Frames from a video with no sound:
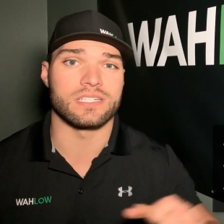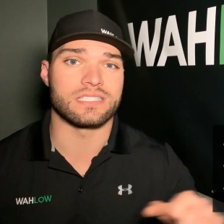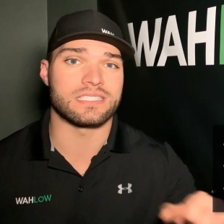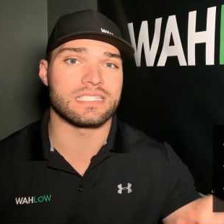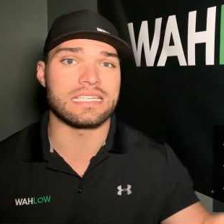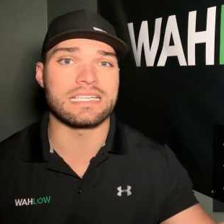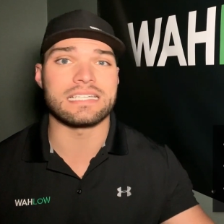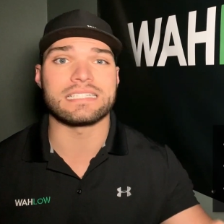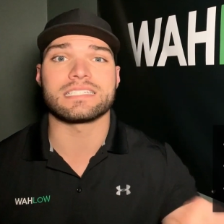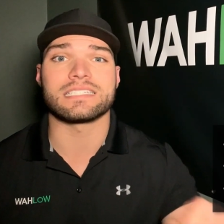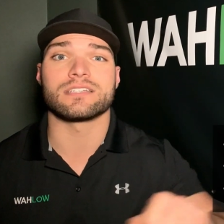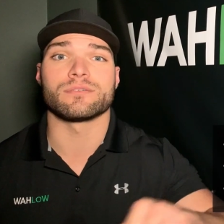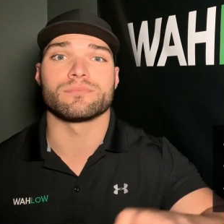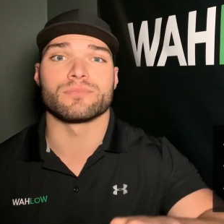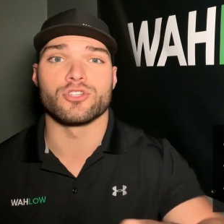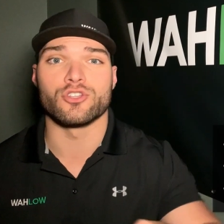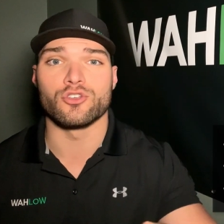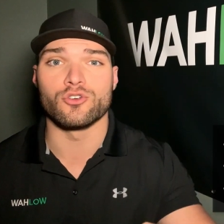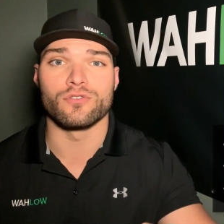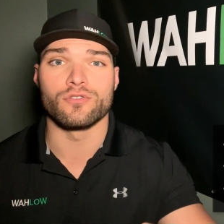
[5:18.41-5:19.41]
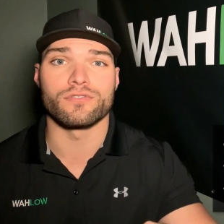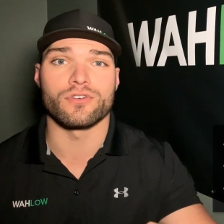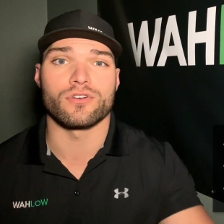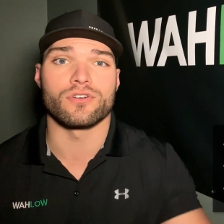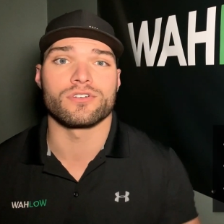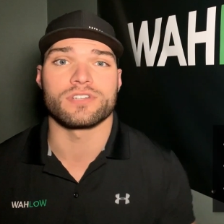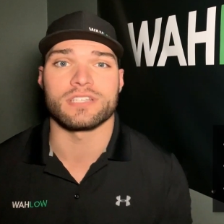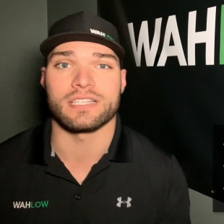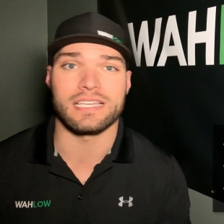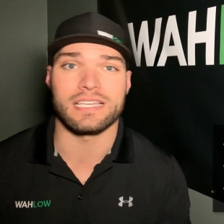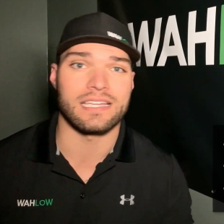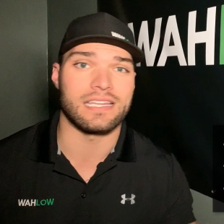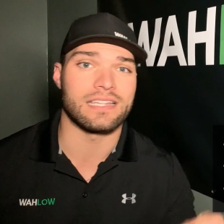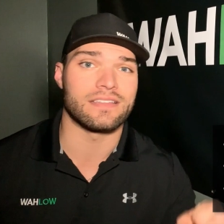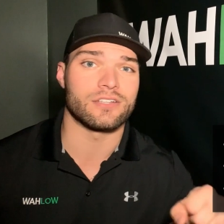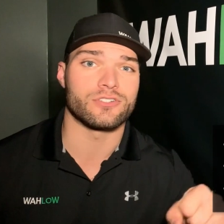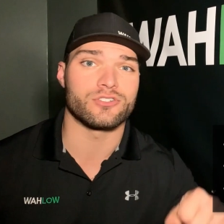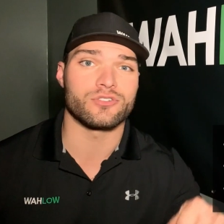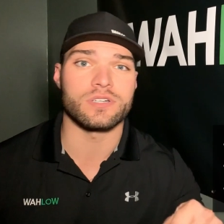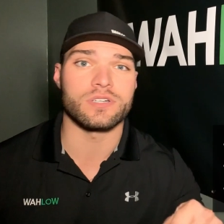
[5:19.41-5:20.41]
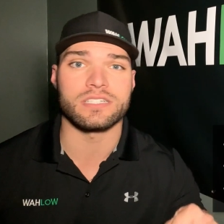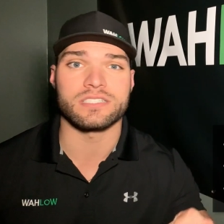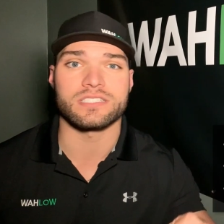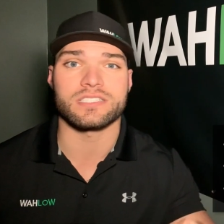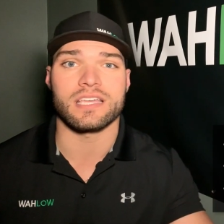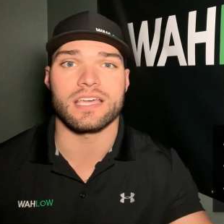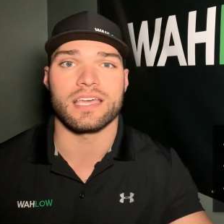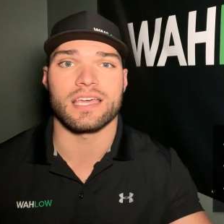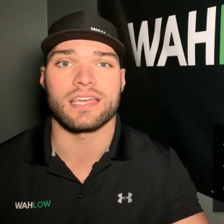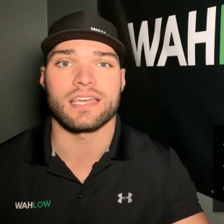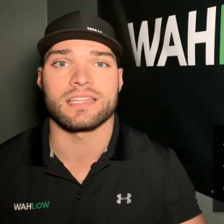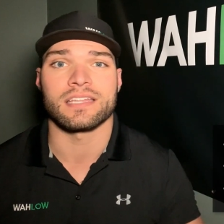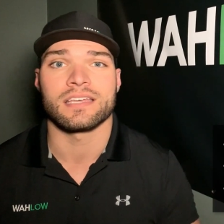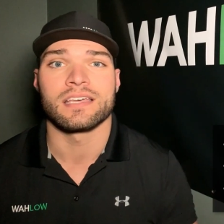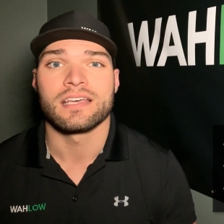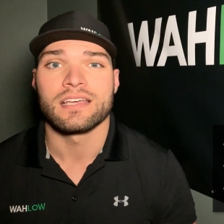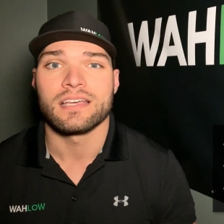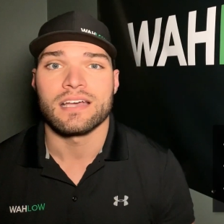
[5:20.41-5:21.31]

It's easy to maneuver to get in the tree stand.